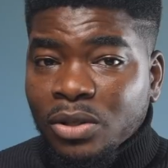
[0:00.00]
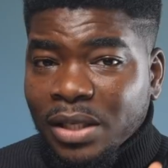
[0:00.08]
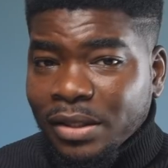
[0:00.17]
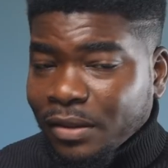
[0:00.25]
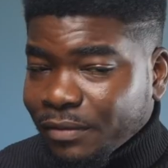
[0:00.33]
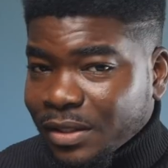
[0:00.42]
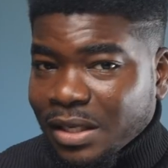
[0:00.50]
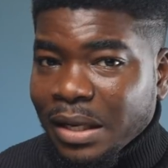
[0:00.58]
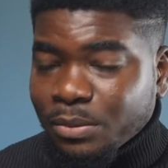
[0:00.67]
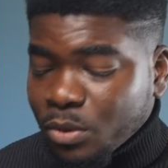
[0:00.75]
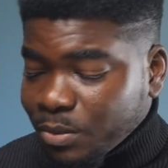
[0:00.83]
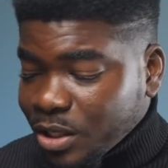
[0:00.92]
size of this
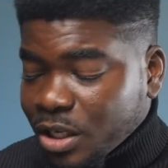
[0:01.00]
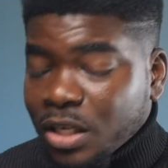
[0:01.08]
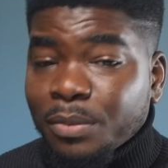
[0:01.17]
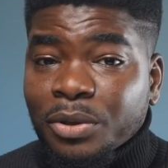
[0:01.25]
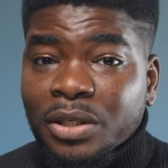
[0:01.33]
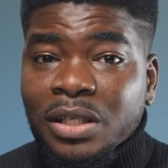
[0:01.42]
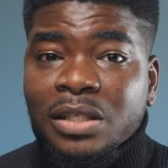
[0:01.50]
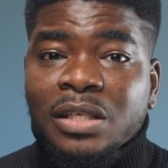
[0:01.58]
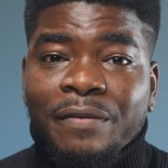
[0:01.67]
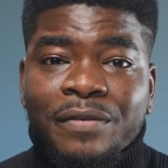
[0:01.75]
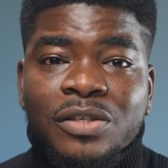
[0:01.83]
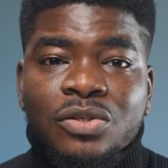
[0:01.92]
laptop, the keyboard
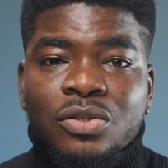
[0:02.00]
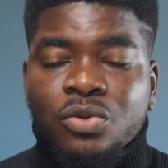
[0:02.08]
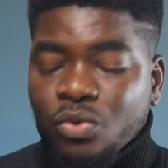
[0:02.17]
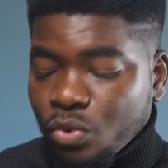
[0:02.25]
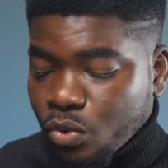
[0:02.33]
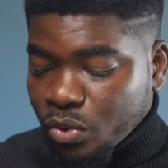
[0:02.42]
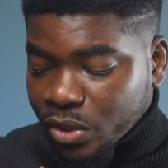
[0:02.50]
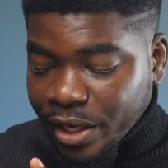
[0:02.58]
interface goes